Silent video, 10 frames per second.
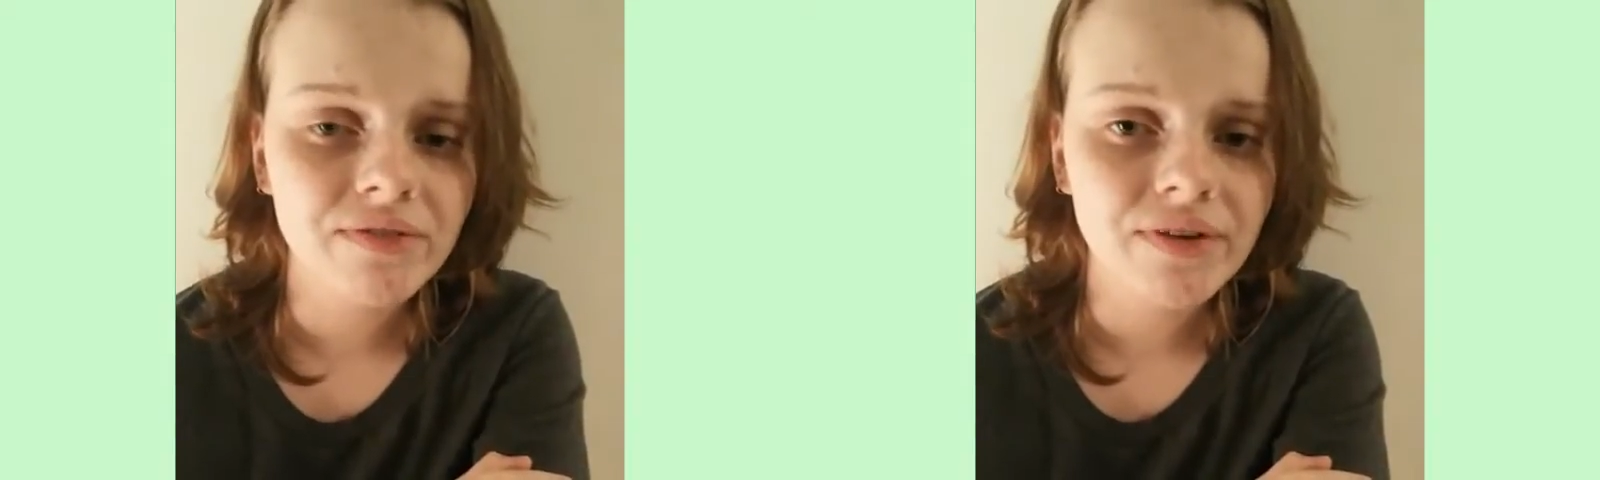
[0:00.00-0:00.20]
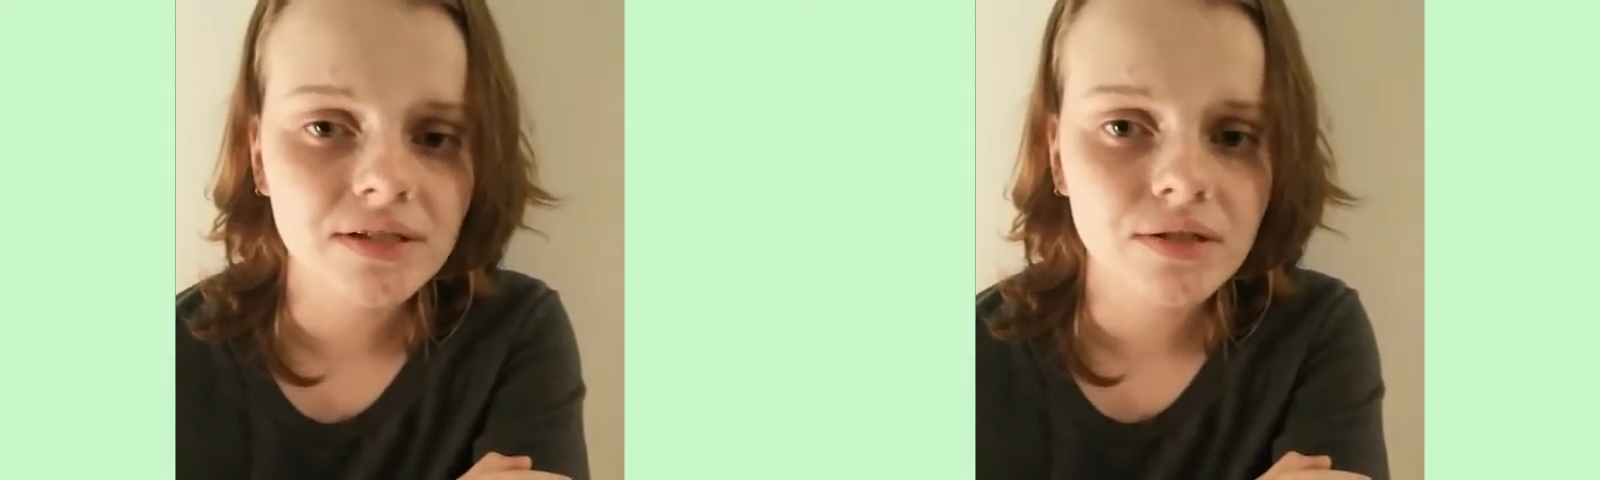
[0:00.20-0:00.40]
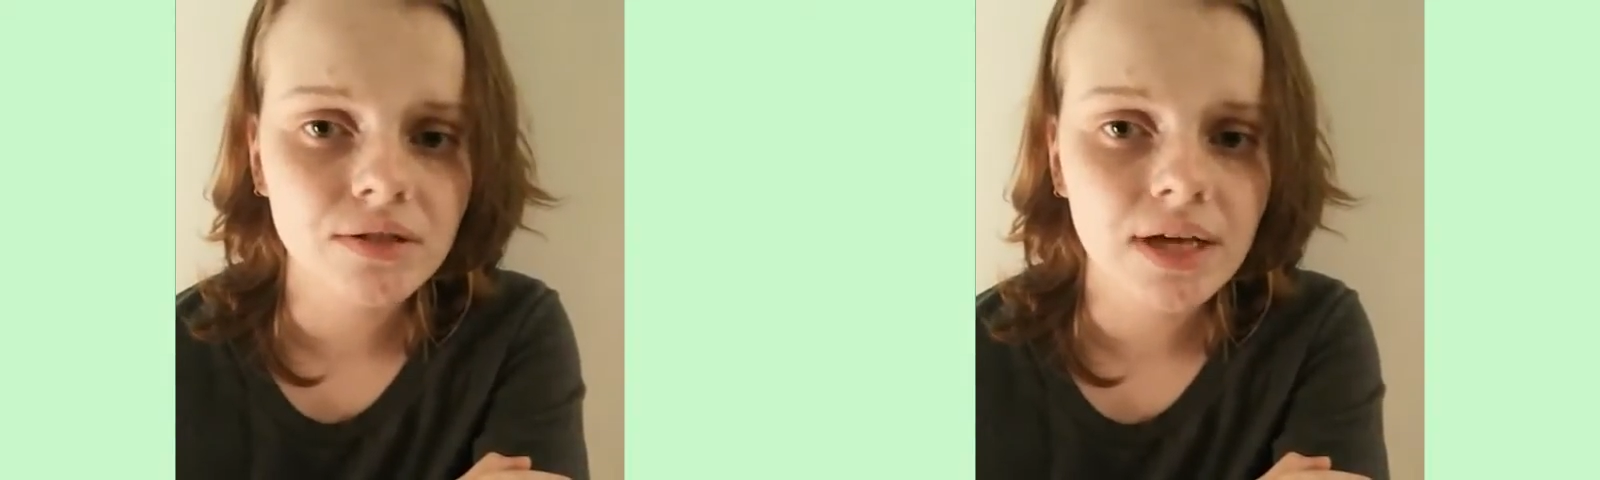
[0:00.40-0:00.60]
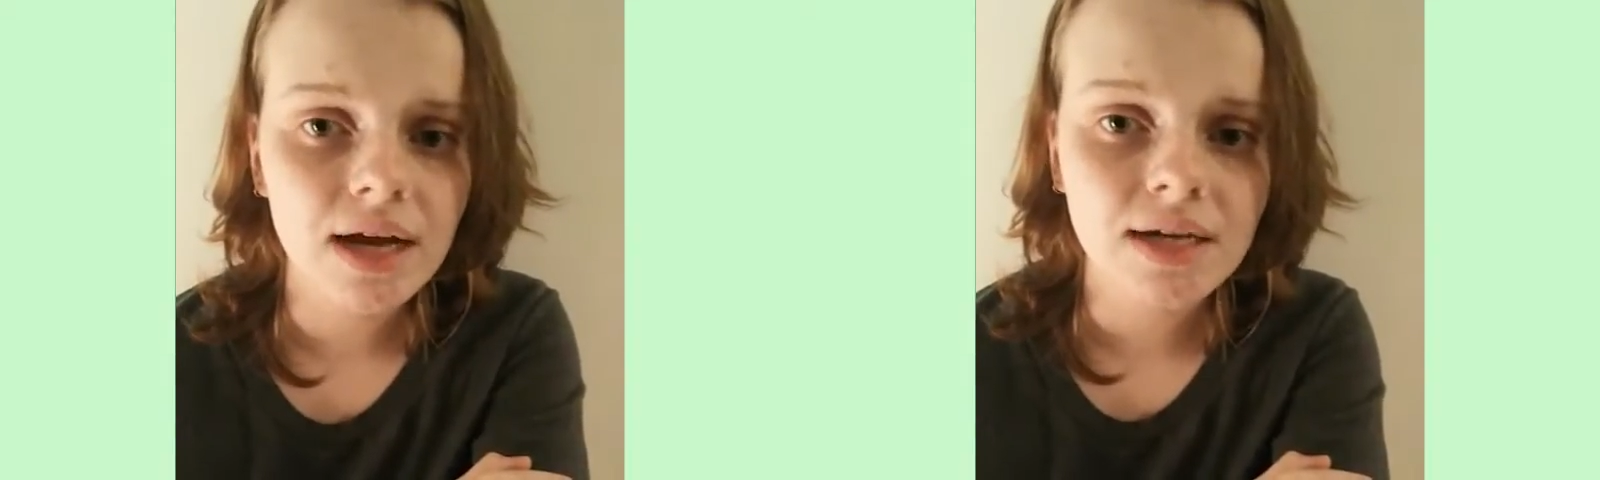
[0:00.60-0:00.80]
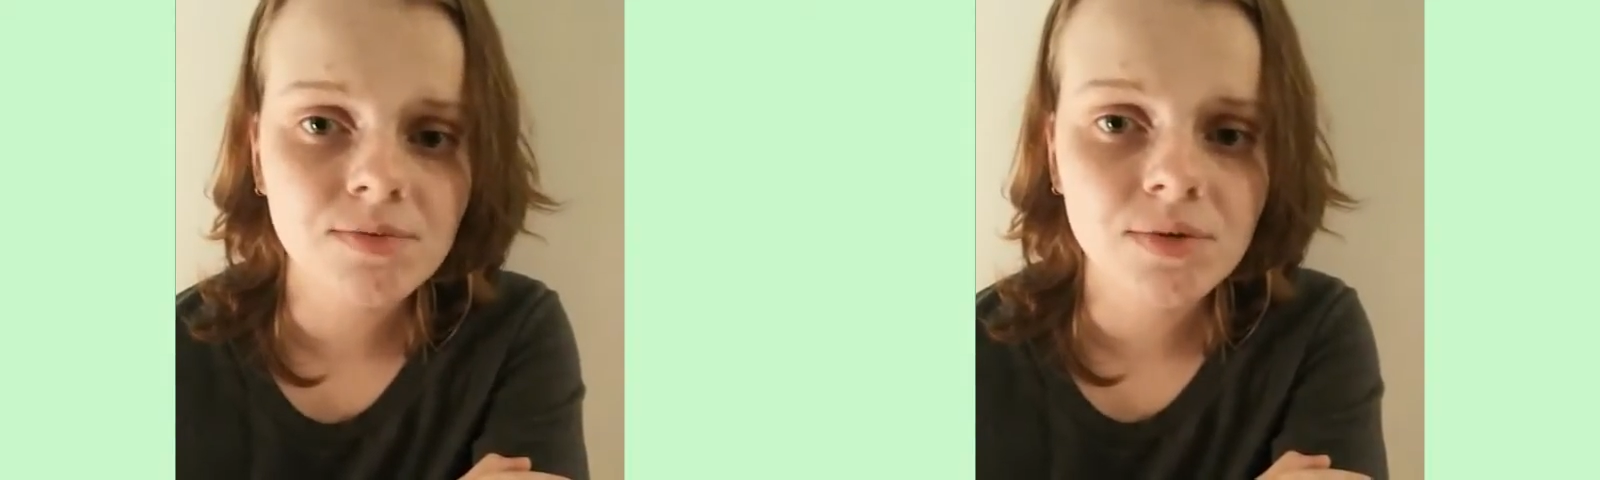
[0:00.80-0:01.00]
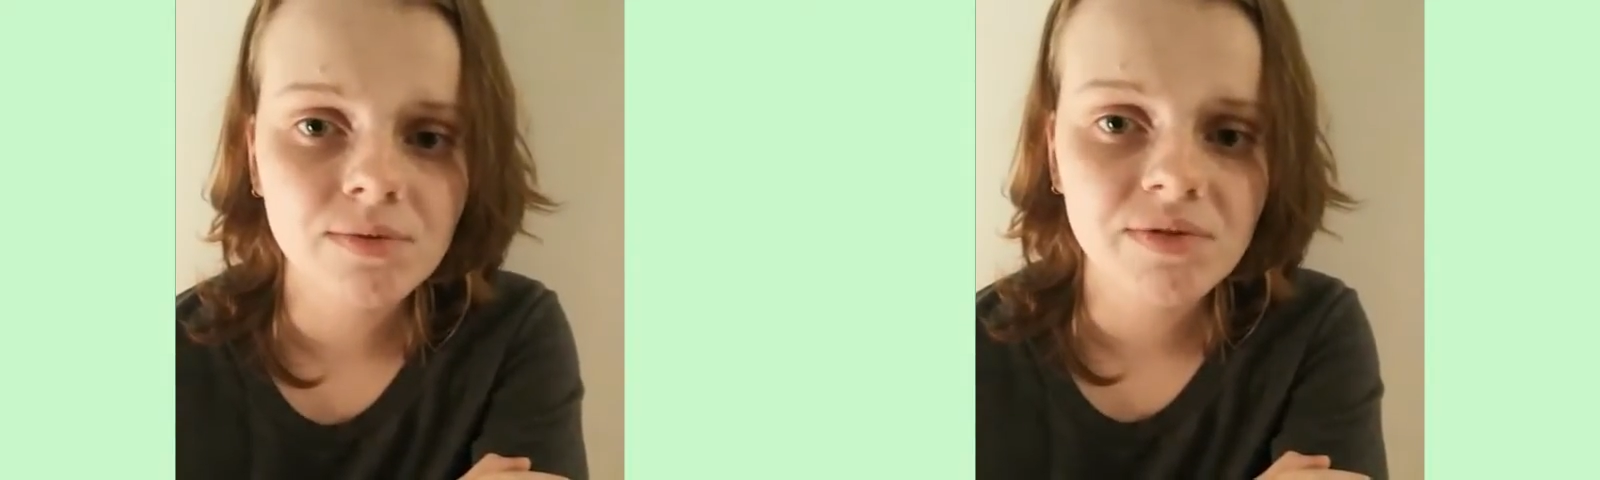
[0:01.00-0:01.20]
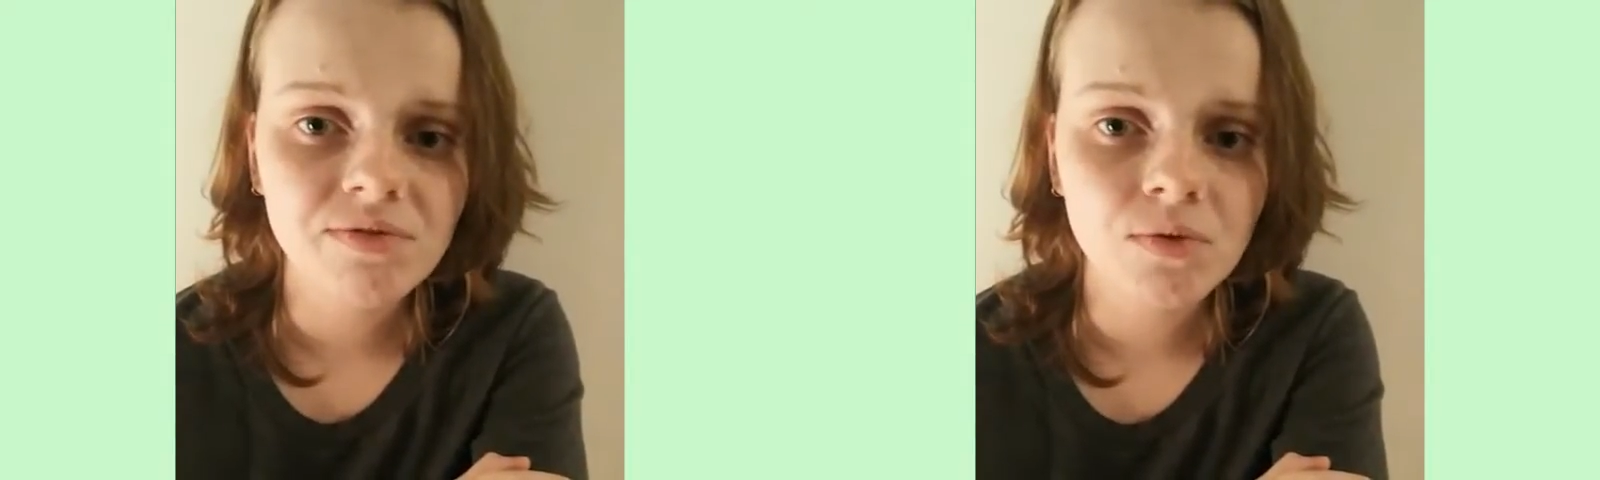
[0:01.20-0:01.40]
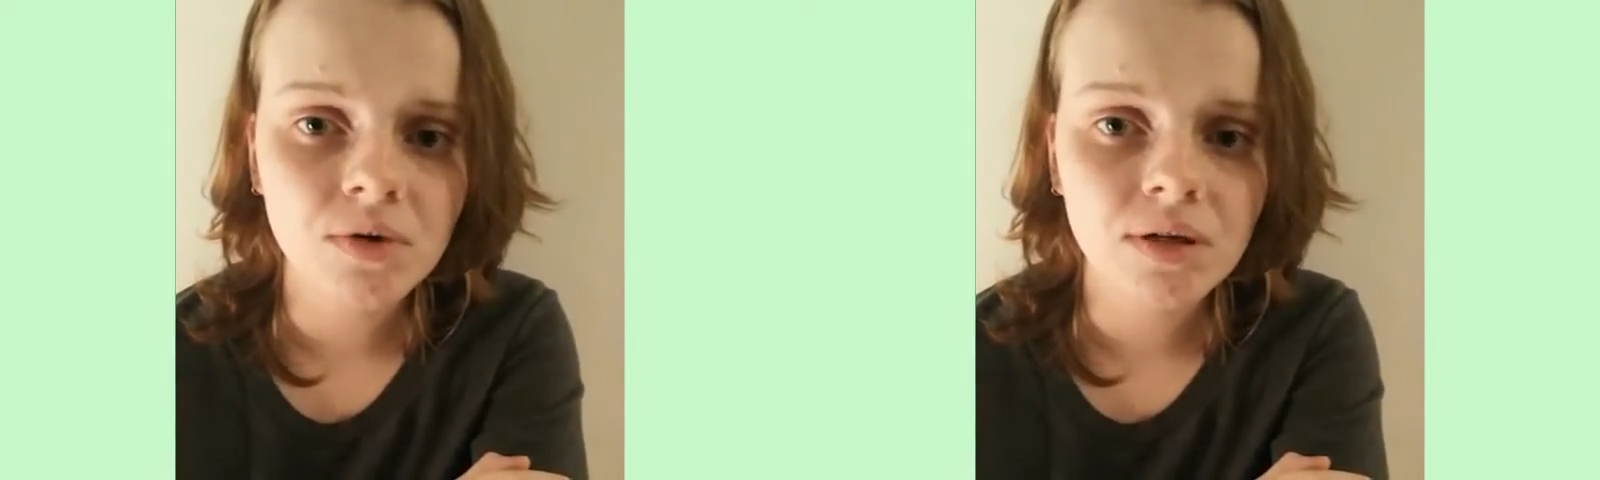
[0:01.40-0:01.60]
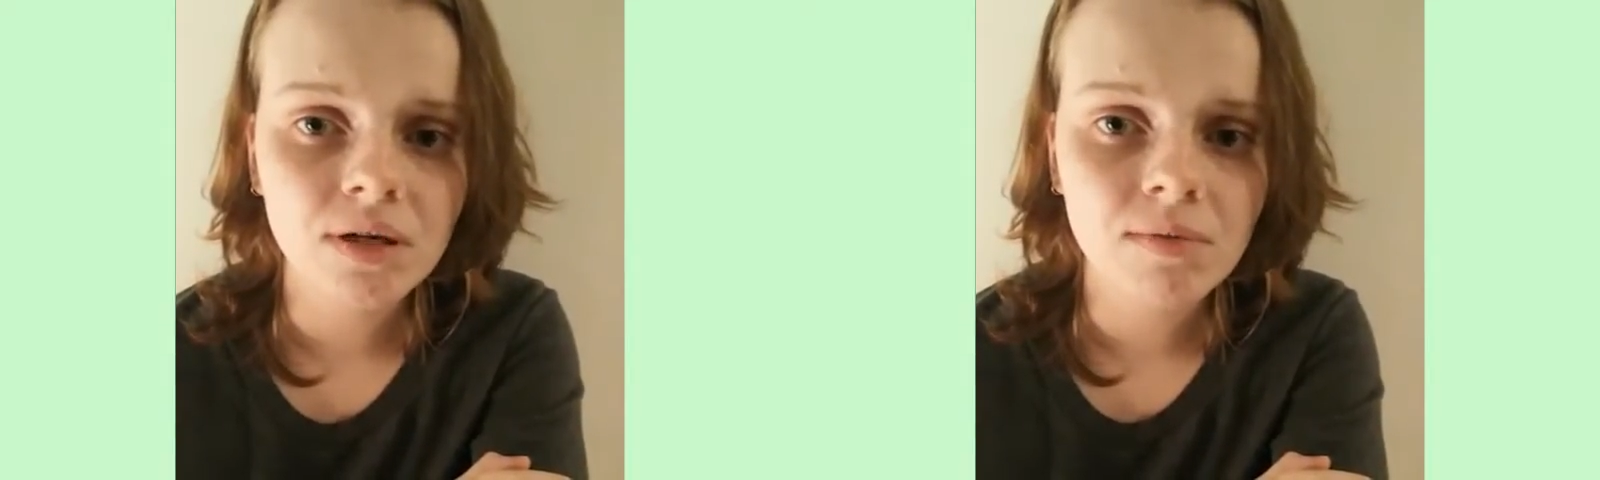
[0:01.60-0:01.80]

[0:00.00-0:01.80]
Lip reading: I've had to go to the hospital before